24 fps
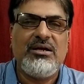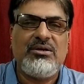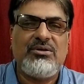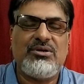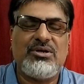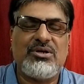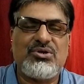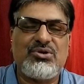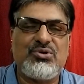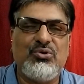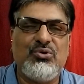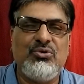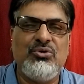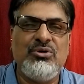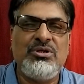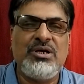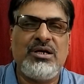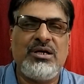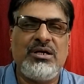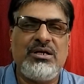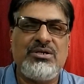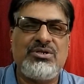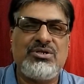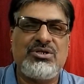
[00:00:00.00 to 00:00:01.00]
The
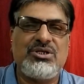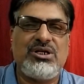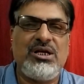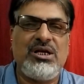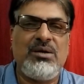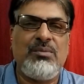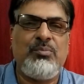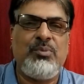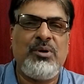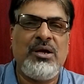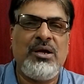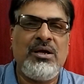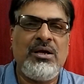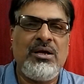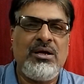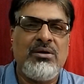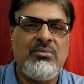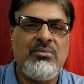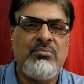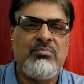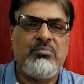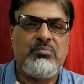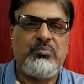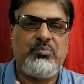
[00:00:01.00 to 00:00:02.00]
soldier is sleeping
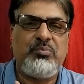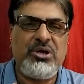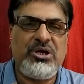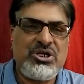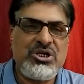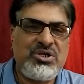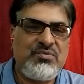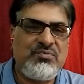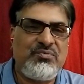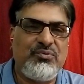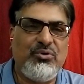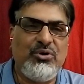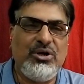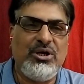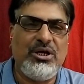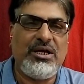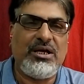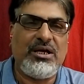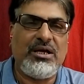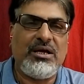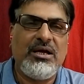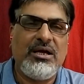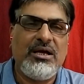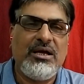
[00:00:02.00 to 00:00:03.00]

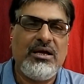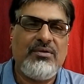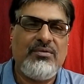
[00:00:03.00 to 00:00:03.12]
peacefully.